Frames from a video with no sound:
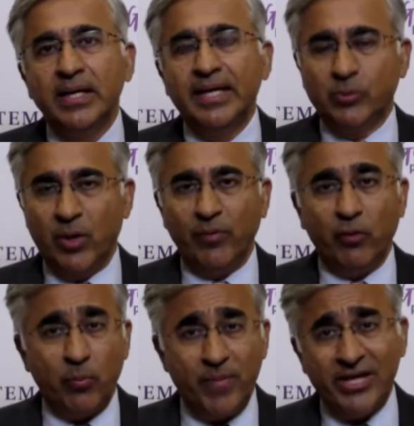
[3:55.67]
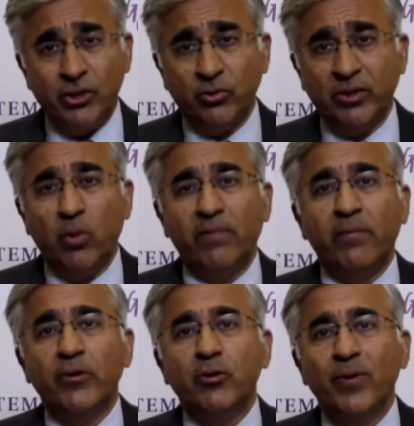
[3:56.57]
is one, we've got to make sure that whatever
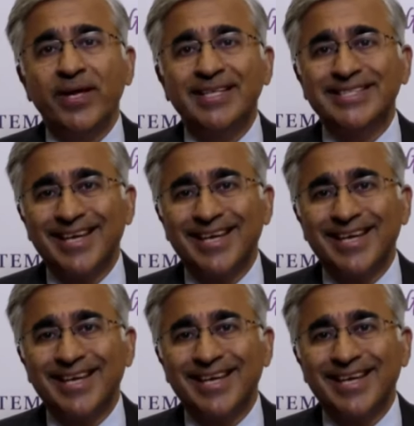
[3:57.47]
we're doing is